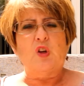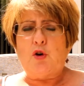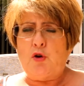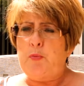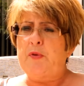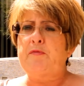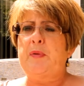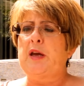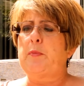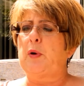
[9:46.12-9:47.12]
group of
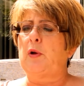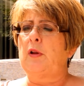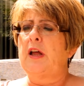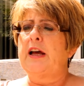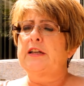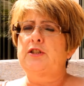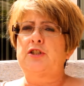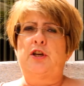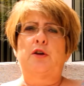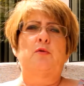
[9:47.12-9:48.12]
people
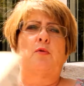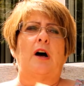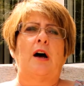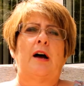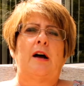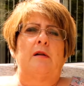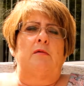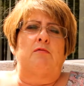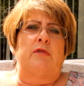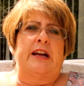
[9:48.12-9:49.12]
to uh,
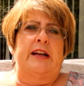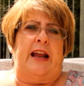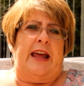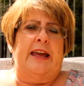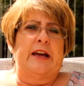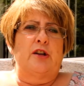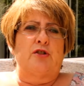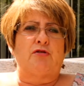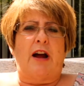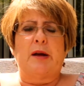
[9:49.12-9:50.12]
really
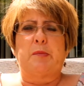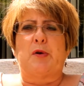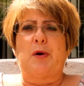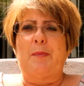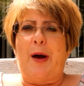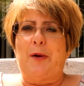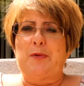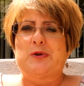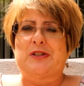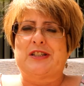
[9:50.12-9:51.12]
try and
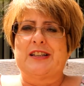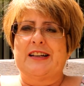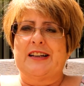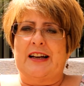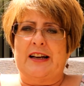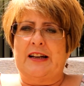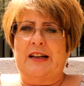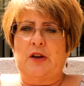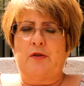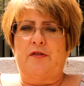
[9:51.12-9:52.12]
promote
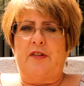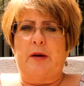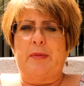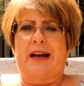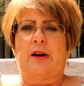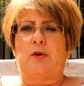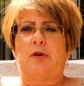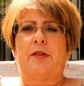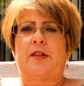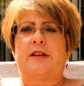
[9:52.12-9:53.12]
uh, young female
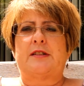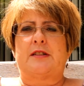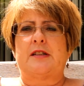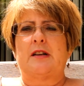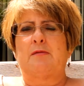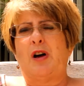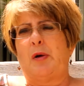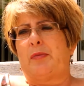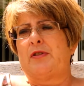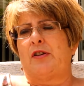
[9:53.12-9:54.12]
authors,
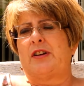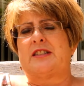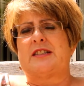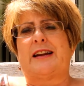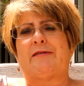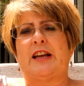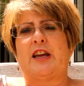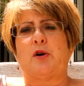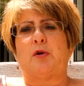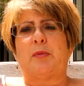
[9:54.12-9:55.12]
well, but not necessarily
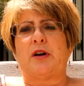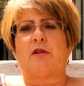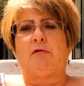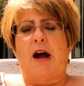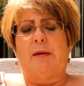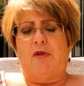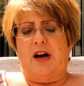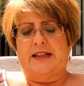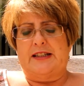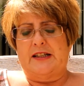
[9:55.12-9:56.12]
young, but crime
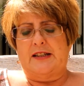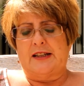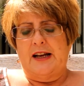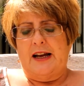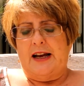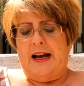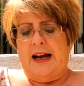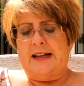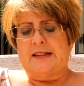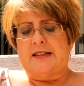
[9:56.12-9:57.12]
writers.
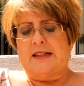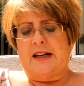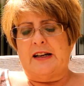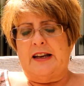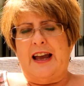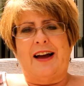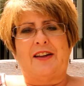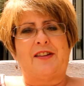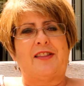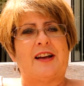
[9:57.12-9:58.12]
And uh, yeah,
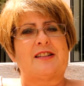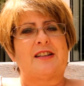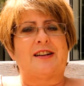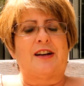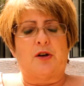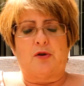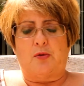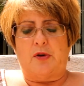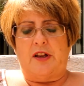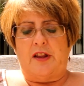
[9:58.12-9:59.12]
I think that's a, a
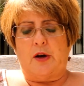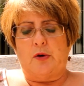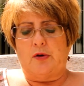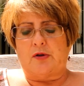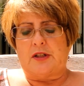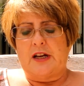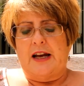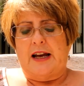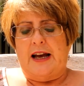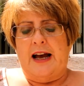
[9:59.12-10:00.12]
good worthy cause.
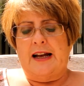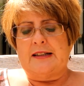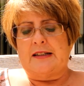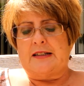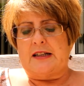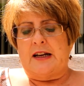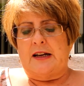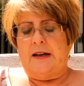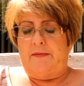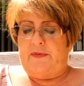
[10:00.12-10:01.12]
And
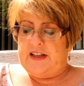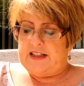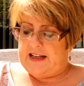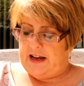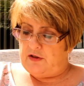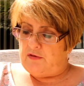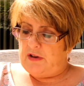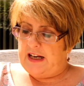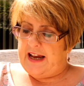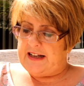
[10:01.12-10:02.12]
uh, this sounds
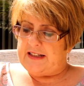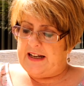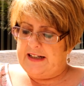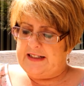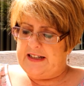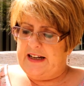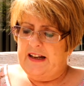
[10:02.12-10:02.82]
really exciting.